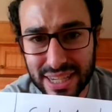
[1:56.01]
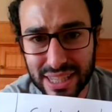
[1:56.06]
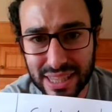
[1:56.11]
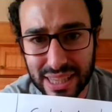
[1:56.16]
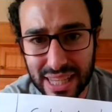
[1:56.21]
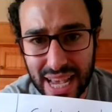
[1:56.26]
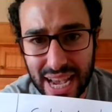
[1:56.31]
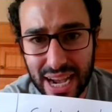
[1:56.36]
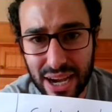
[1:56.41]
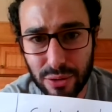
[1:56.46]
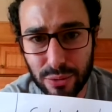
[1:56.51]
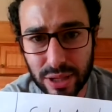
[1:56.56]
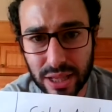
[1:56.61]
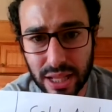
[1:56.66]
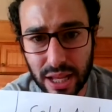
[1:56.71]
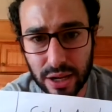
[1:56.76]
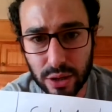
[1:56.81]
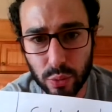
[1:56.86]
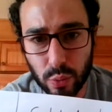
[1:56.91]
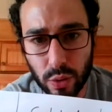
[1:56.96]
allow a
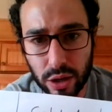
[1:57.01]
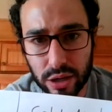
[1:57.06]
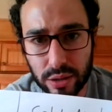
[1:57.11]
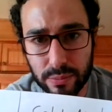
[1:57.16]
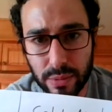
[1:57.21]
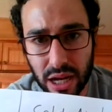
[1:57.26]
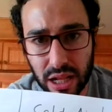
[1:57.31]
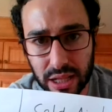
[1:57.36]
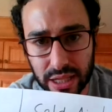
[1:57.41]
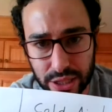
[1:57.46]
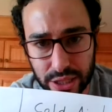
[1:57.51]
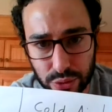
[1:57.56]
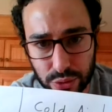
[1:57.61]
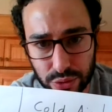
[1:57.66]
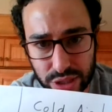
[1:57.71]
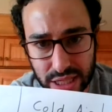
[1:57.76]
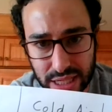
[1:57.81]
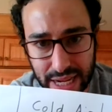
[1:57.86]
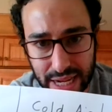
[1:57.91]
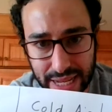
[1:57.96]
lot of water
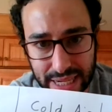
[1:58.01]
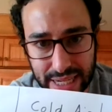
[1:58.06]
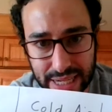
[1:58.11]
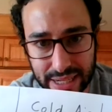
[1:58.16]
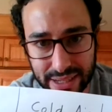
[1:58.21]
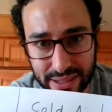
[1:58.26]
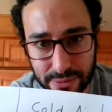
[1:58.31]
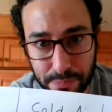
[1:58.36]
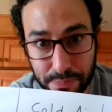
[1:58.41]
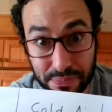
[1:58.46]
molecules to get in.